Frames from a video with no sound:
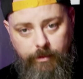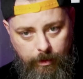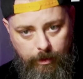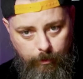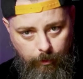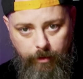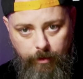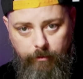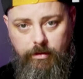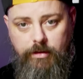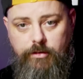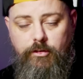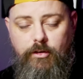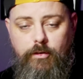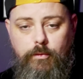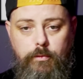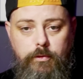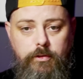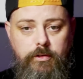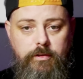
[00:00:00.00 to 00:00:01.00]
they want to reach
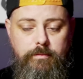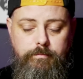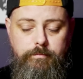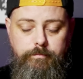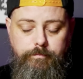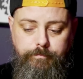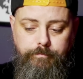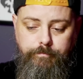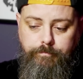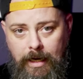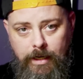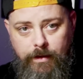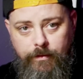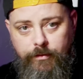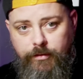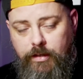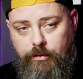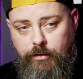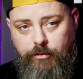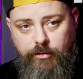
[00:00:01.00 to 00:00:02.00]
out. I
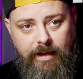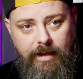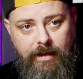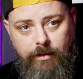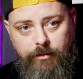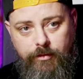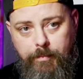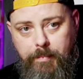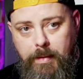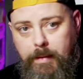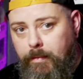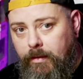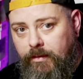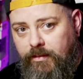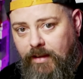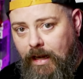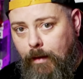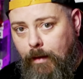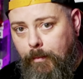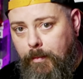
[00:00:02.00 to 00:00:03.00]
have seen channels that
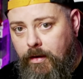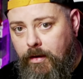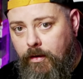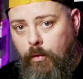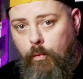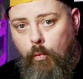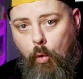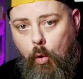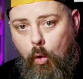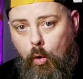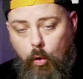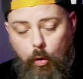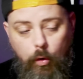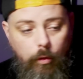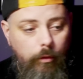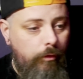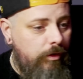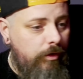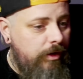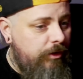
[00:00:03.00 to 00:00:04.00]
people tell me are at
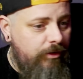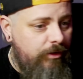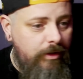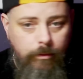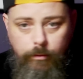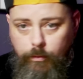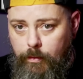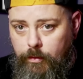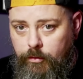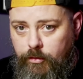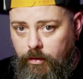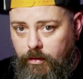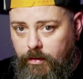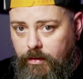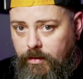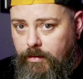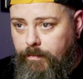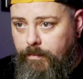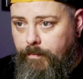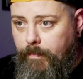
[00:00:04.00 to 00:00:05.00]
war, reaching out to each
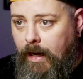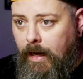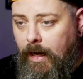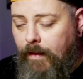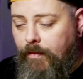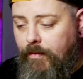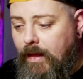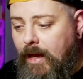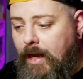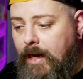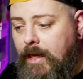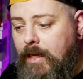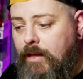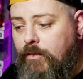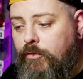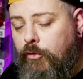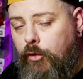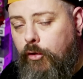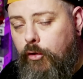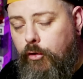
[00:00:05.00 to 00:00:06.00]
other, and that
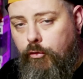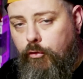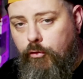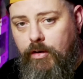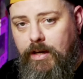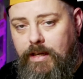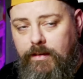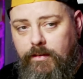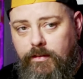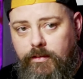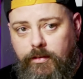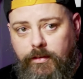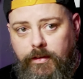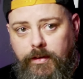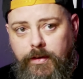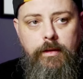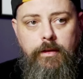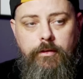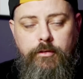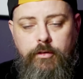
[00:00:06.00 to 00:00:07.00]
is great.
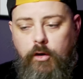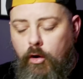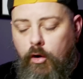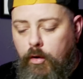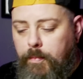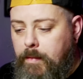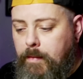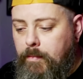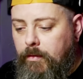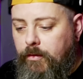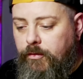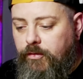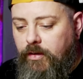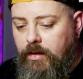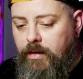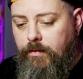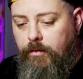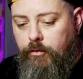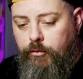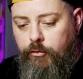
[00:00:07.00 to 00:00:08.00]
There's a lot of people
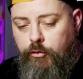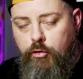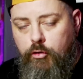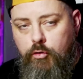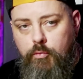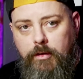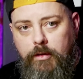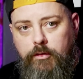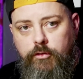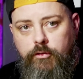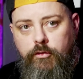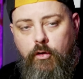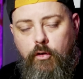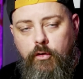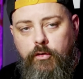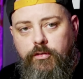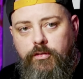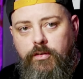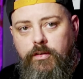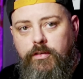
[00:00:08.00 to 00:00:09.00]
saying there's too much
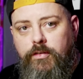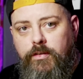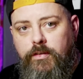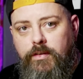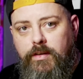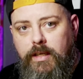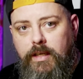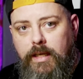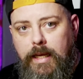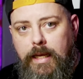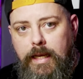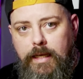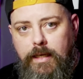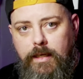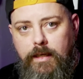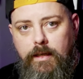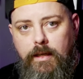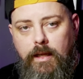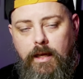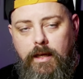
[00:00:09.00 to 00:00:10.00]
toxicity
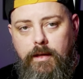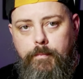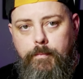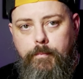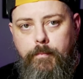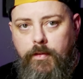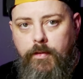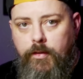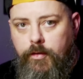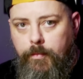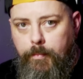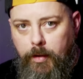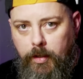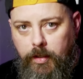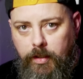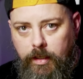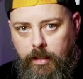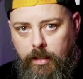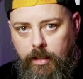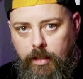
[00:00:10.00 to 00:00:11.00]
in the
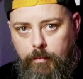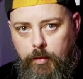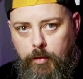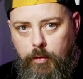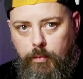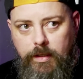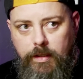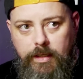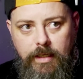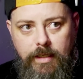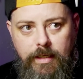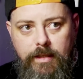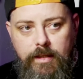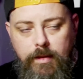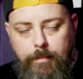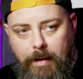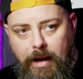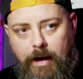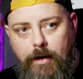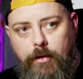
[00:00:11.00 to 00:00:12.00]
debunking community and
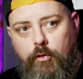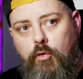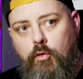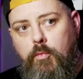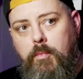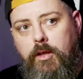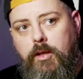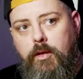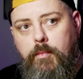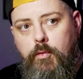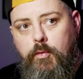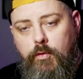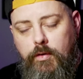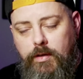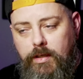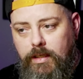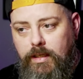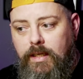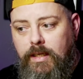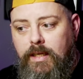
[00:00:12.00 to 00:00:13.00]
in the paranormal
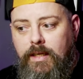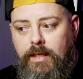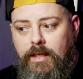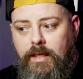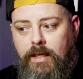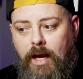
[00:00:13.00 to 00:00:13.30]
community,